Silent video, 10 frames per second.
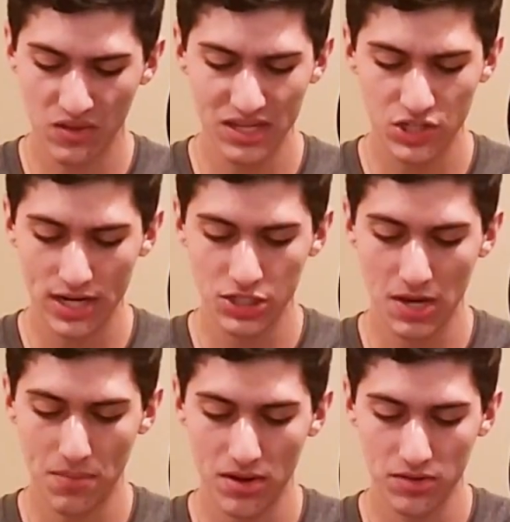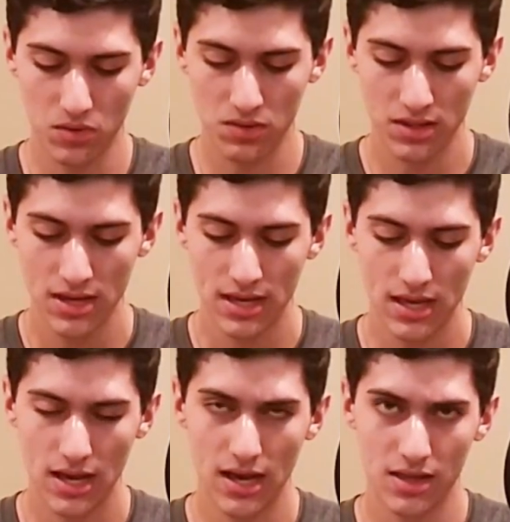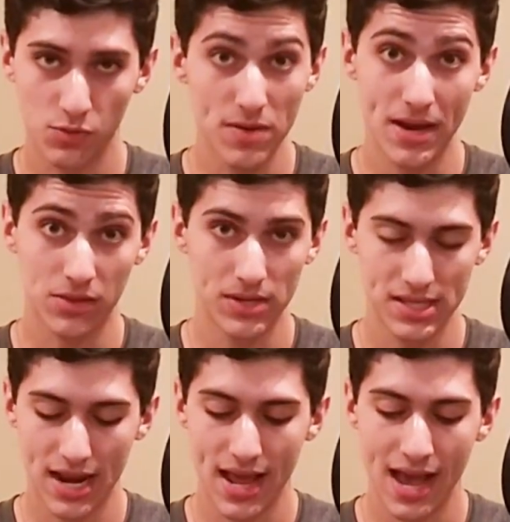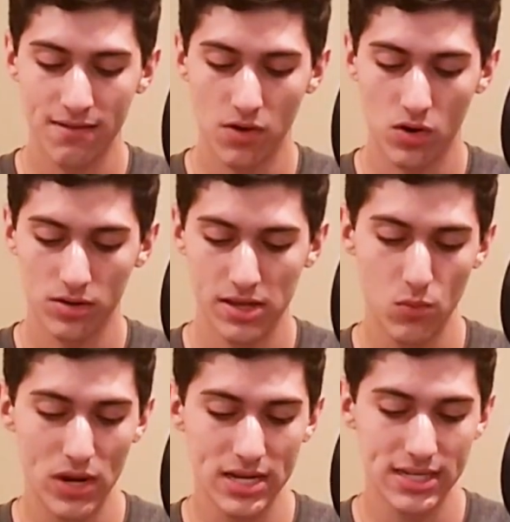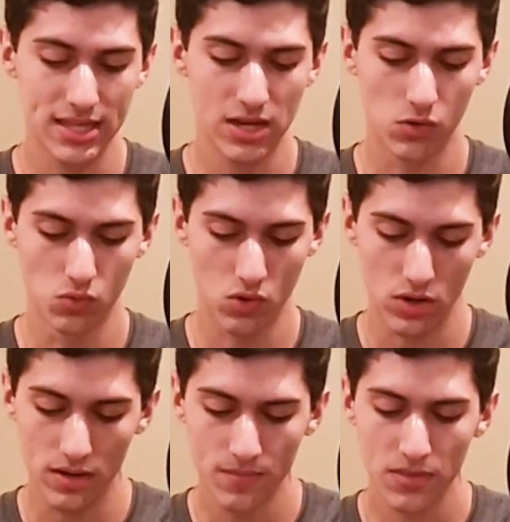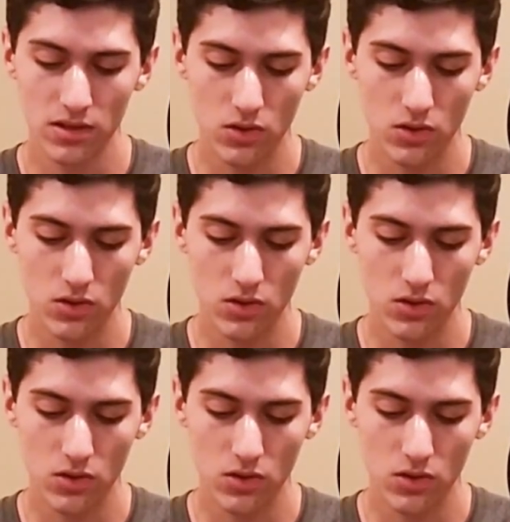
The only Shangxiao puzzles 3x3s that I have are the Wind and the Aurora.